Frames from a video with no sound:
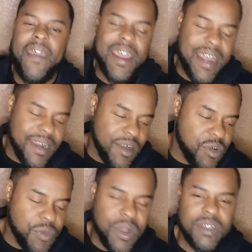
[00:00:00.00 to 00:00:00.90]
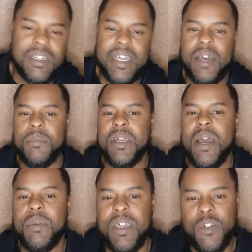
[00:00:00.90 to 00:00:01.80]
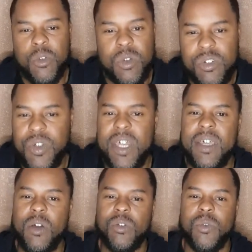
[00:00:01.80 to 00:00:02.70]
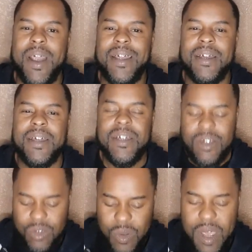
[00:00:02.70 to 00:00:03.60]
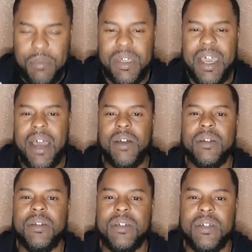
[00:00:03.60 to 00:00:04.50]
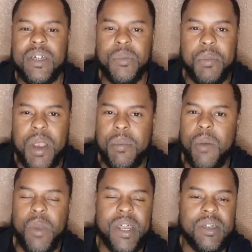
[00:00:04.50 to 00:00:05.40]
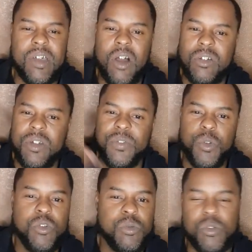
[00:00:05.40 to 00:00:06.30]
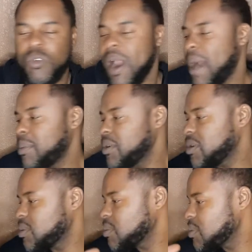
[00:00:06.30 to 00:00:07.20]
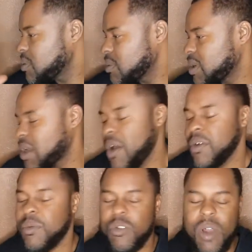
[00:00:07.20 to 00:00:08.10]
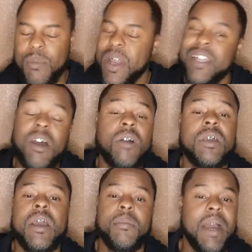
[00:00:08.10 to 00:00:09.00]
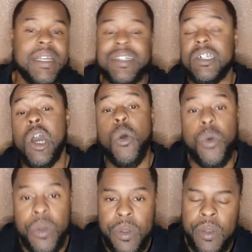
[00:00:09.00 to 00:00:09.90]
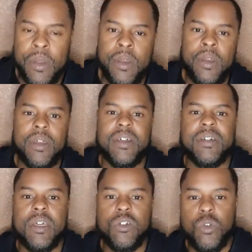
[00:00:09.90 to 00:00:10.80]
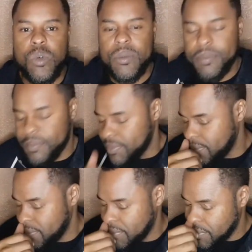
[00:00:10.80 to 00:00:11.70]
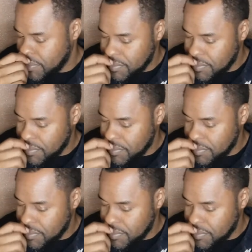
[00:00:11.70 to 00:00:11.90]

And I need you fellas to help me. I'm giving you these videos, right? So help me out. Remember, I'm ready to talk to the future subscribers. And return to subscribe. I'm ready to talk to everybody. Let's go. Let's get to it.